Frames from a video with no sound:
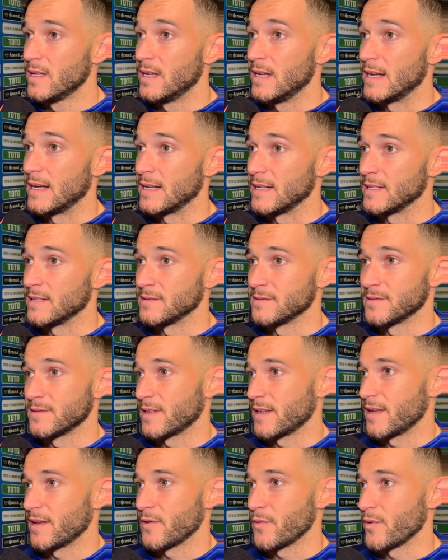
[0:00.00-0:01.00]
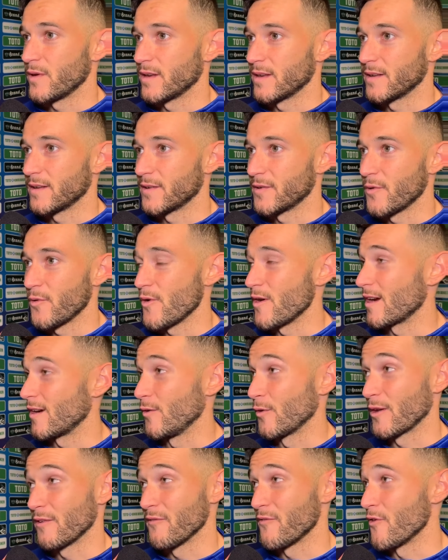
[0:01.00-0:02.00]
and we are
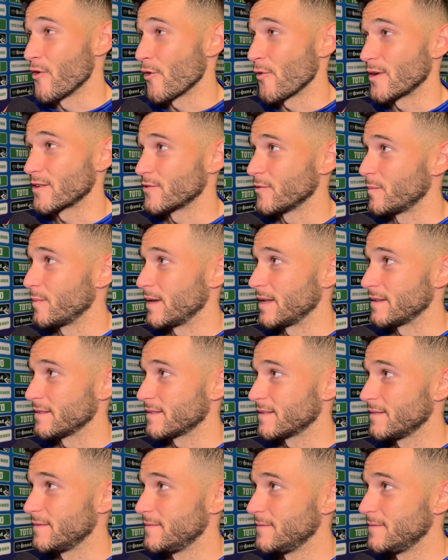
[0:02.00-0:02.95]
looking forward to play it.